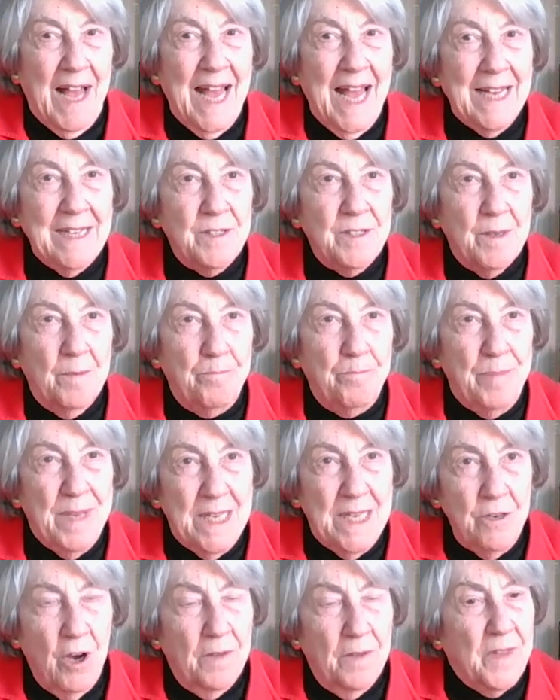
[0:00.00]
had
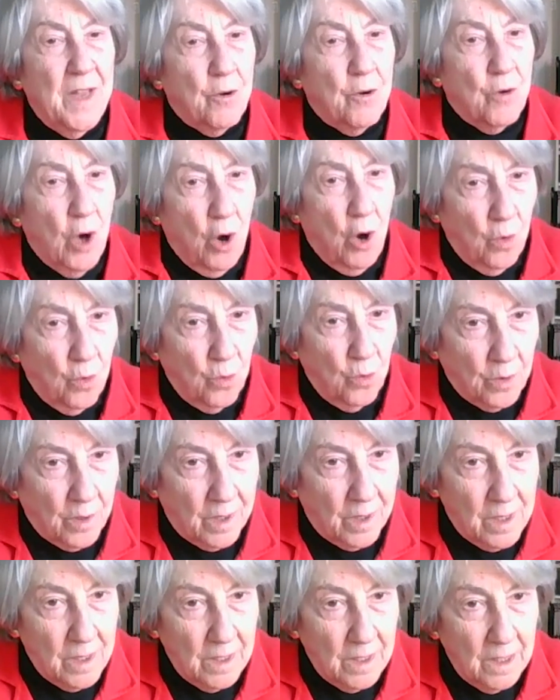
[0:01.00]
been on their
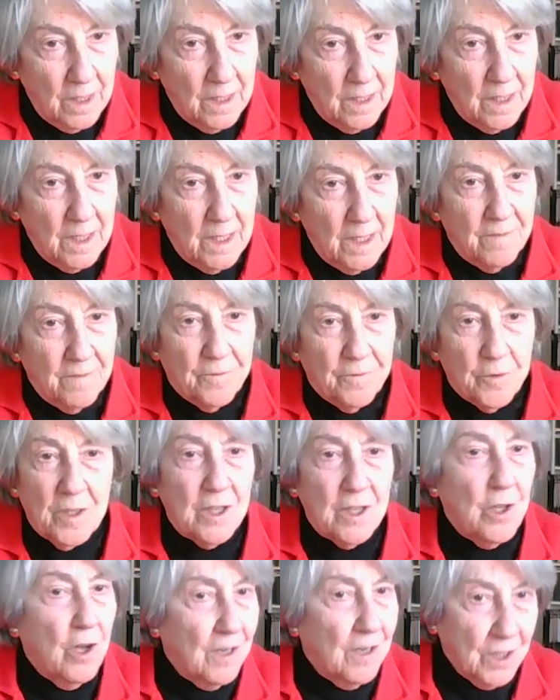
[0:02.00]
own
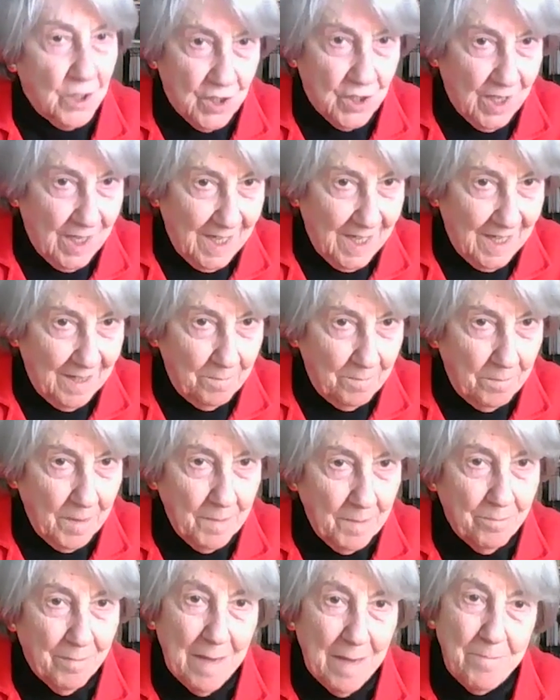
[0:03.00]
for a long
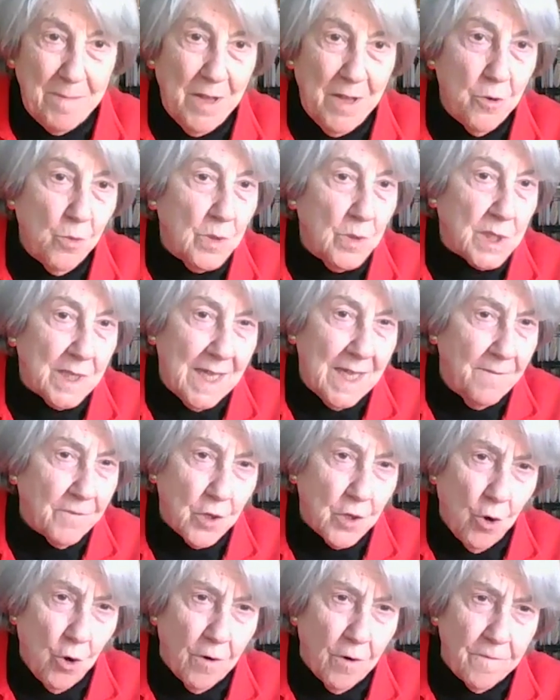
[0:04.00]
time. My mother was
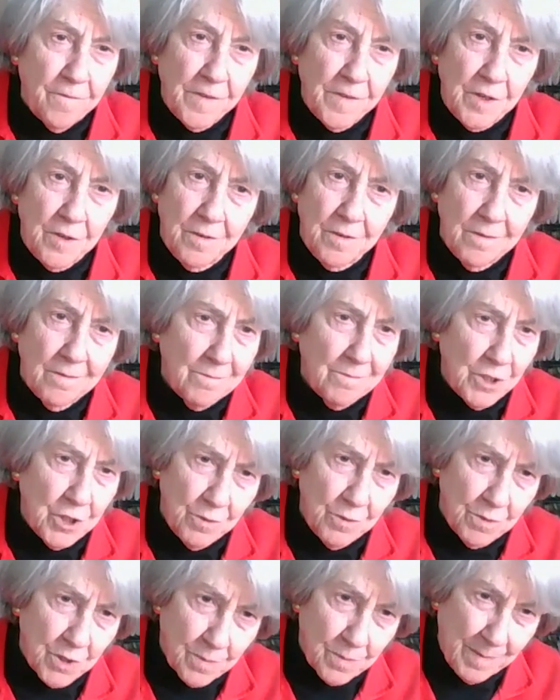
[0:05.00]
orphaned
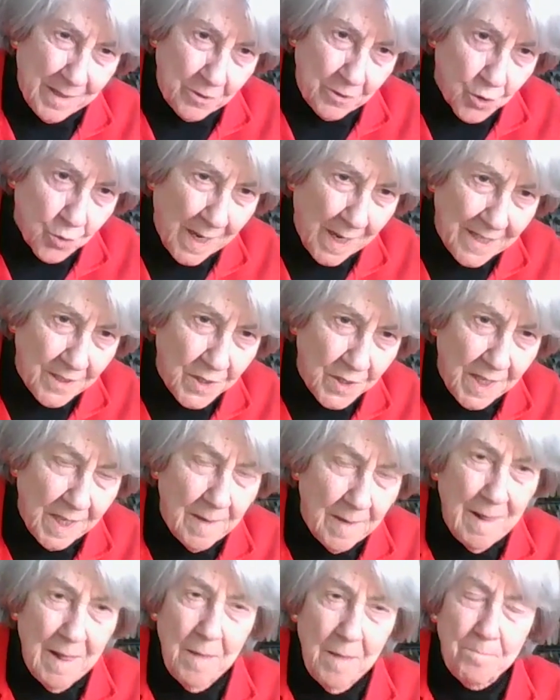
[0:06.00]
when she was about
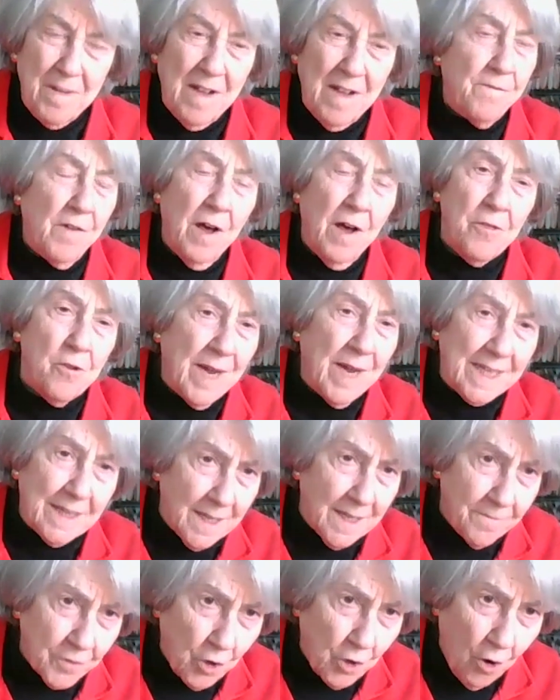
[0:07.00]
20. My father
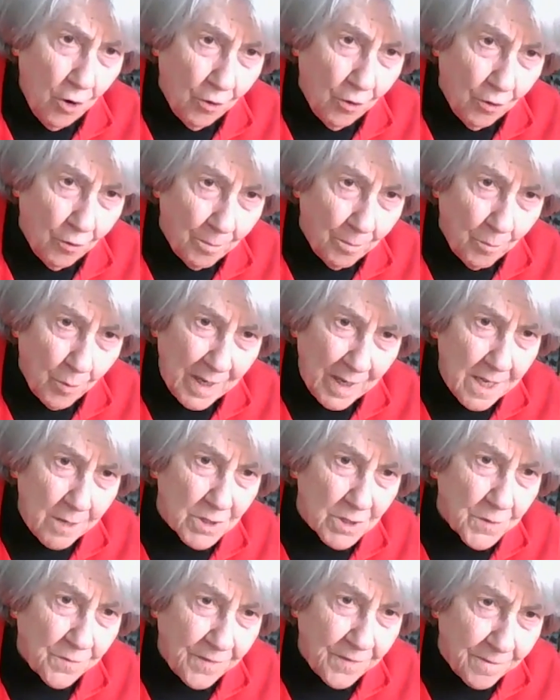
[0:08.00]
had left home when
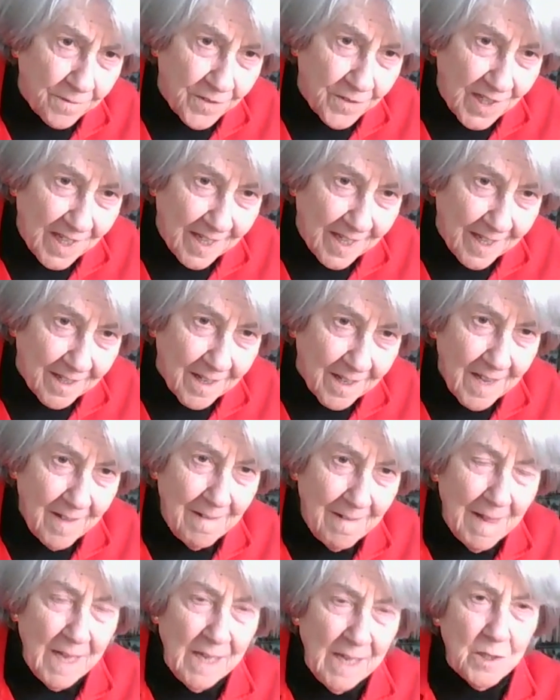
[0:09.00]
he was
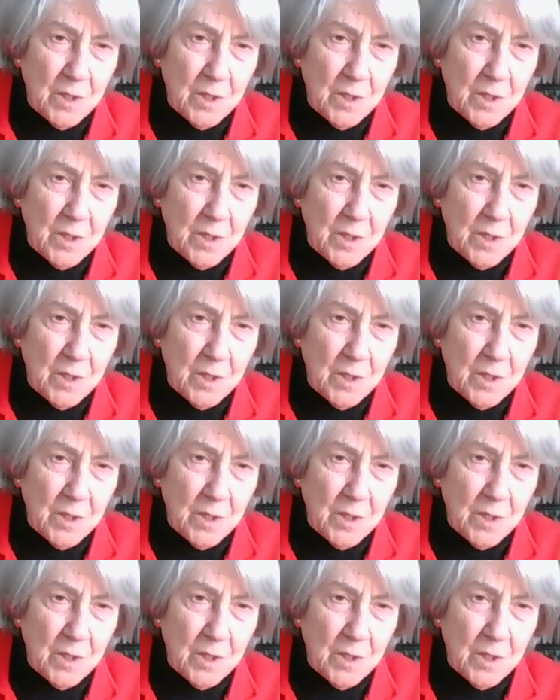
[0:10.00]
15.